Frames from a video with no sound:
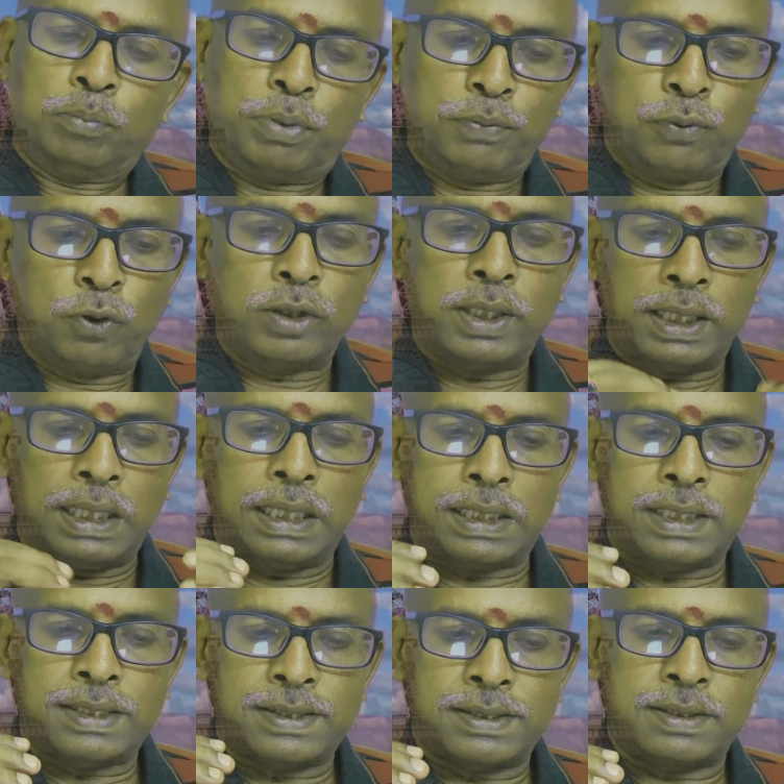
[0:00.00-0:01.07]
Before that,
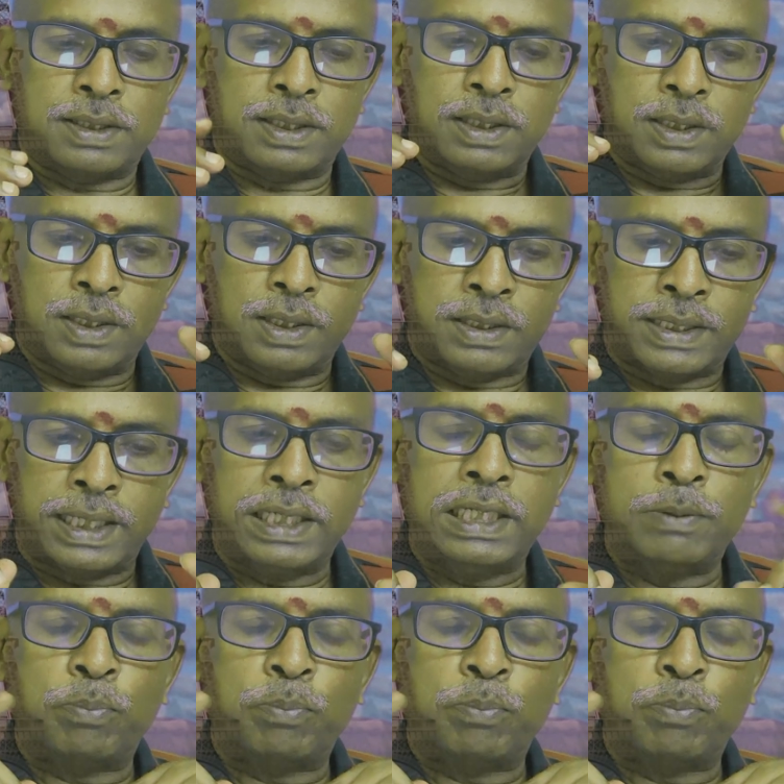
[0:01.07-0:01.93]
let us say